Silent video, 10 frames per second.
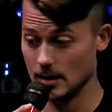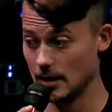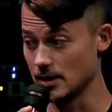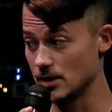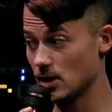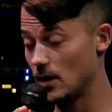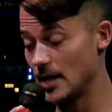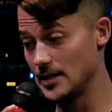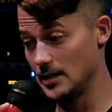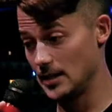And so I,
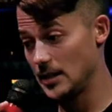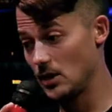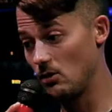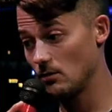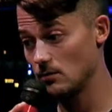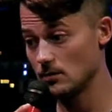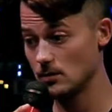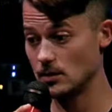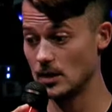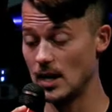you know,
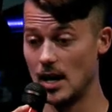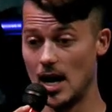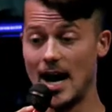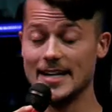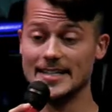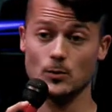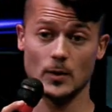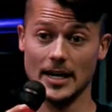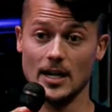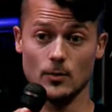I did what
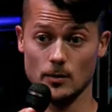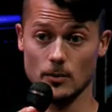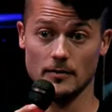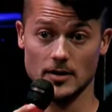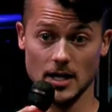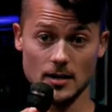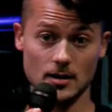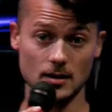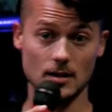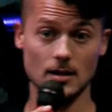anyone would have done.
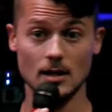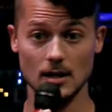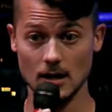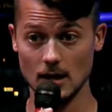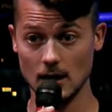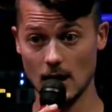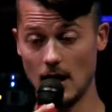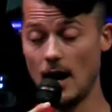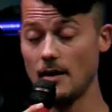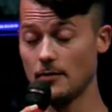
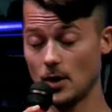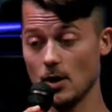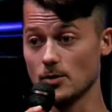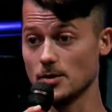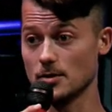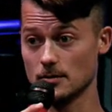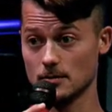I froze.